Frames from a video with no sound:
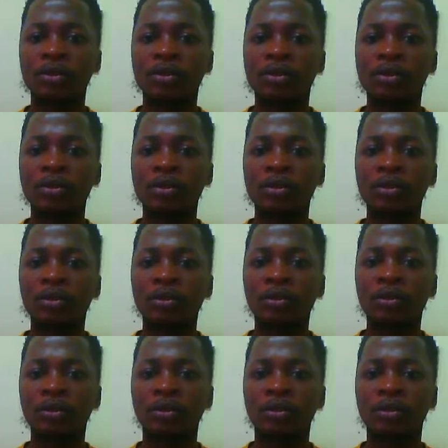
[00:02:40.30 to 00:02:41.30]
to
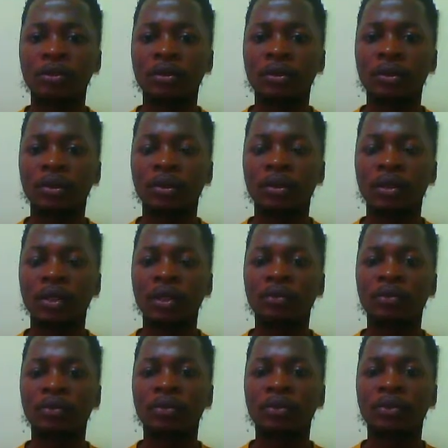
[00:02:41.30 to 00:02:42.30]
click
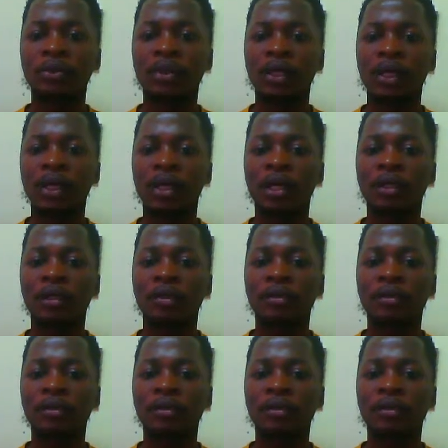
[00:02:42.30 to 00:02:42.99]
on add.